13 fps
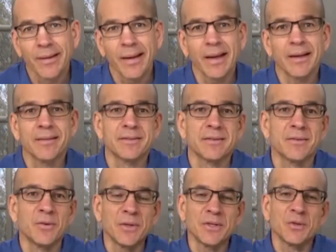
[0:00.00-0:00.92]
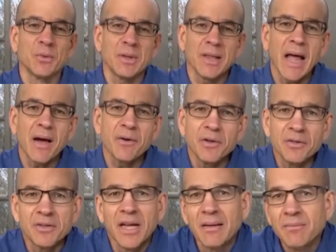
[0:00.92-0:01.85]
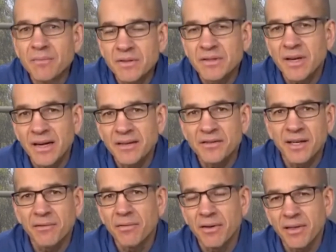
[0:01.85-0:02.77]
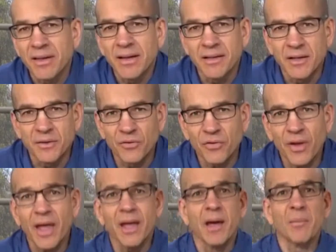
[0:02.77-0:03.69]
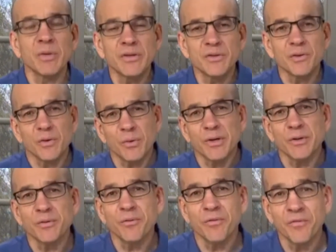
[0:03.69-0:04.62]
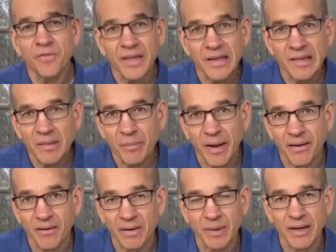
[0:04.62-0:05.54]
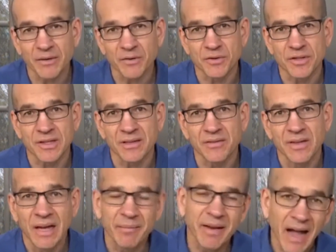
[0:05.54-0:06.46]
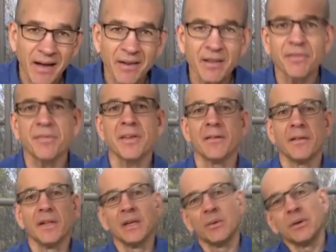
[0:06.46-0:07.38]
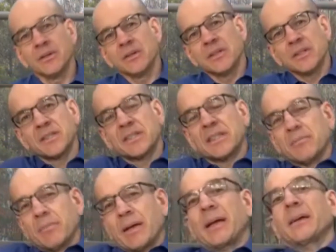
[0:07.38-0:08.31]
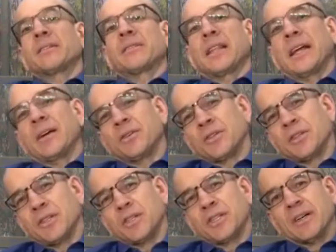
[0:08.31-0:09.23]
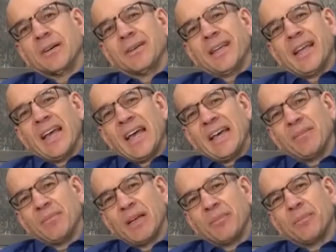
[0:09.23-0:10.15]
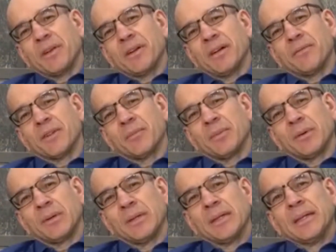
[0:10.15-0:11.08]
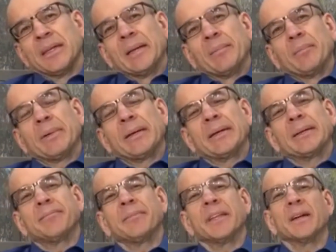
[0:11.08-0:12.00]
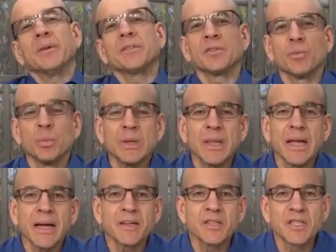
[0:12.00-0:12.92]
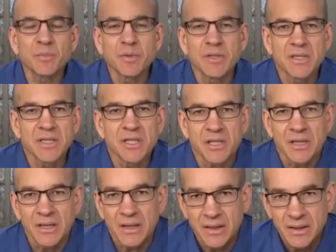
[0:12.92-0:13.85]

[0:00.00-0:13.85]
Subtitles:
and it's going to allow you to emphasize everything that you say. Plus, you're going to feel better about yourself. How do you feel when you're just sitting back, slouched in a chair? Yeah, it might be comfortable, but it's a relaxed position.